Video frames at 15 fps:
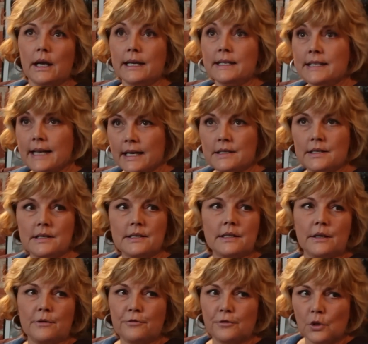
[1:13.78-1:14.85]
In Texas
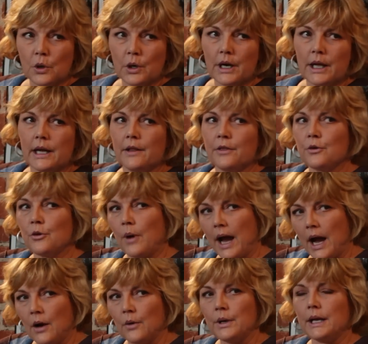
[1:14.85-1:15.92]
and in Florida and
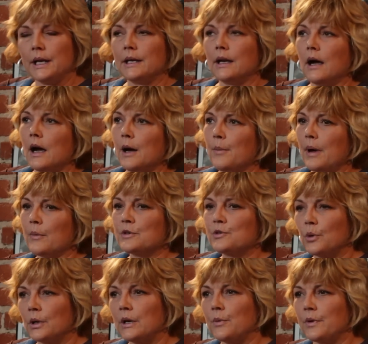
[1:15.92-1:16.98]
throughout, and I was
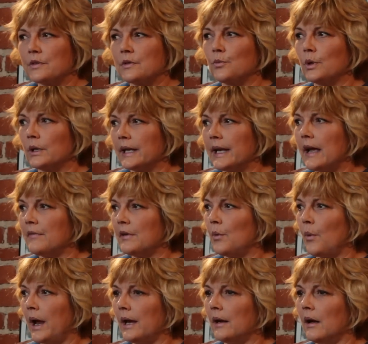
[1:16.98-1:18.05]
working with some really
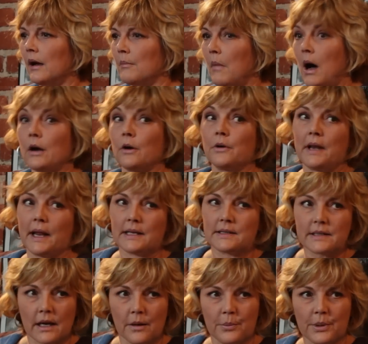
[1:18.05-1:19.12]
heavyweight modern
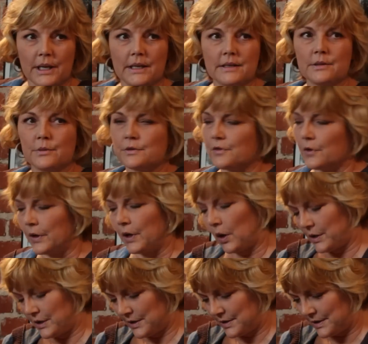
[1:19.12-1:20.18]
dance companies. It was very
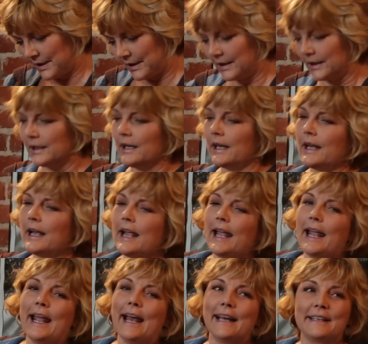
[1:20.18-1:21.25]
artistic.
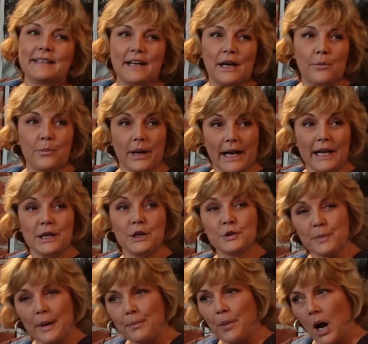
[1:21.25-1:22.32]
And but I
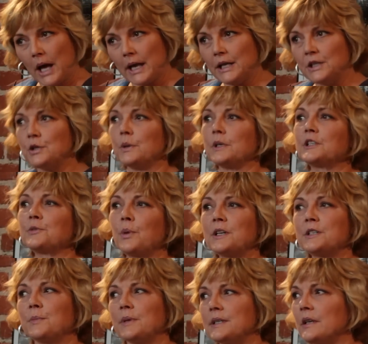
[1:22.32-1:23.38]
used my body to
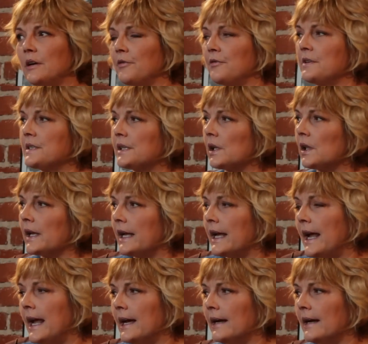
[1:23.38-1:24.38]
express myself physically,